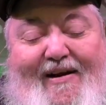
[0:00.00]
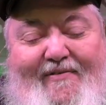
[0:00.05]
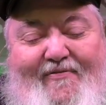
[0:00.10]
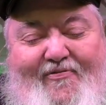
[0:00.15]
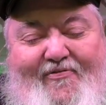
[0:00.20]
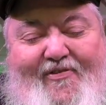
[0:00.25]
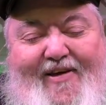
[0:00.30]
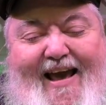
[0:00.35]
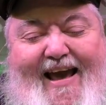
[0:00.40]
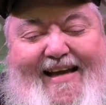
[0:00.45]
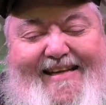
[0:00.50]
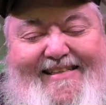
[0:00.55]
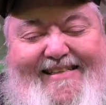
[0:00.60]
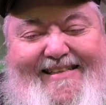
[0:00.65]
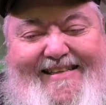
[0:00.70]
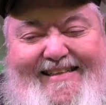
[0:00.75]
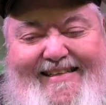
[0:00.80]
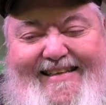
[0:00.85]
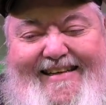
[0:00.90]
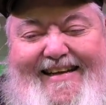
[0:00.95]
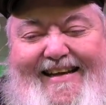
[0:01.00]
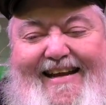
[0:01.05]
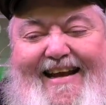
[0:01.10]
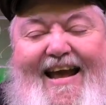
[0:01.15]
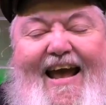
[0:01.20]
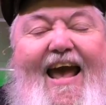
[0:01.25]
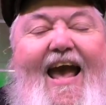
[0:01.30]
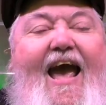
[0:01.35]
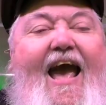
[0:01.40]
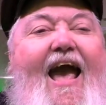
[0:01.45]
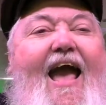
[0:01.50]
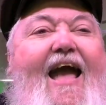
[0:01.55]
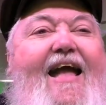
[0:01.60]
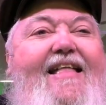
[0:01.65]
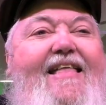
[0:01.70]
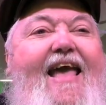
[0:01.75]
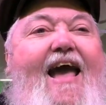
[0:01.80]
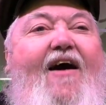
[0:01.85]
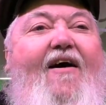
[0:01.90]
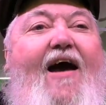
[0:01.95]
in effect.
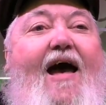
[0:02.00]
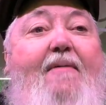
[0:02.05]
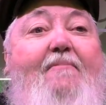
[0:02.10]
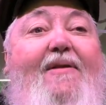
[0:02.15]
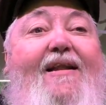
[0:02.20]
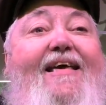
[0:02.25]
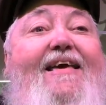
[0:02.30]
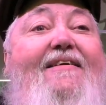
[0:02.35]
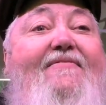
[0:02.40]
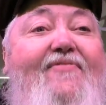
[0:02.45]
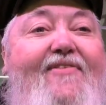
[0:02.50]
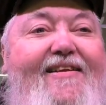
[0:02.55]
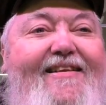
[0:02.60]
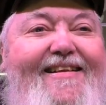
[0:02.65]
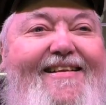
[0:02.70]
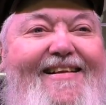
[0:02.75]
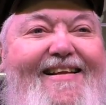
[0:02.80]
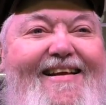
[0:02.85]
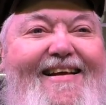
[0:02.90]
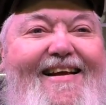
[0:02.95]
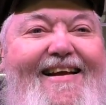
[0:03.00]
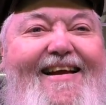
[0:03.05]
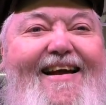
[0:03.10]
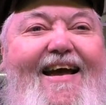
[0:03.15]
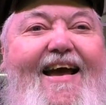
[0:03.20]
And now I'm leaving.